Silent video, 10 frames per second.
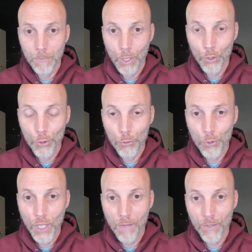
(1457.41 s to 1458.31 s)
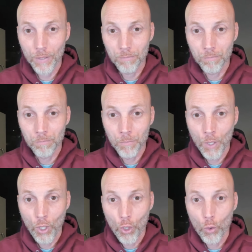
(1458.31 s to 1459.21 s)
of the new covenant,
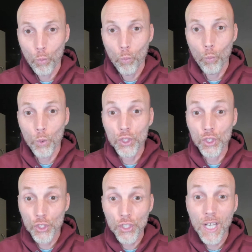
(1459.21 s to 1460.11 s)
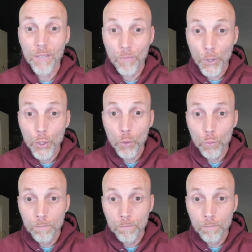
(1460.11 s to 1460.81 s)
which is shed for you.